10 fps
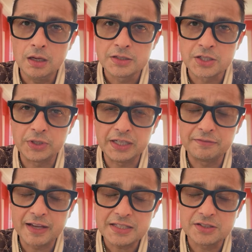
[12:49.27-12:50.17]
So the
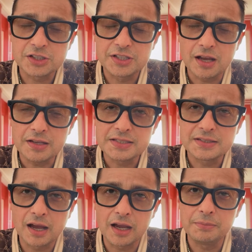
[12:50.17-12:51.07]
investor does
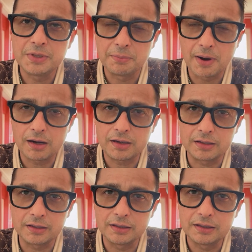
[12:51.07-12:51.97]
time the
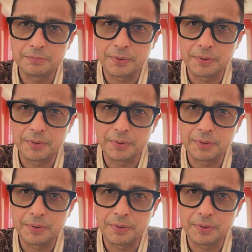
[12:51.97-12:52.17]
market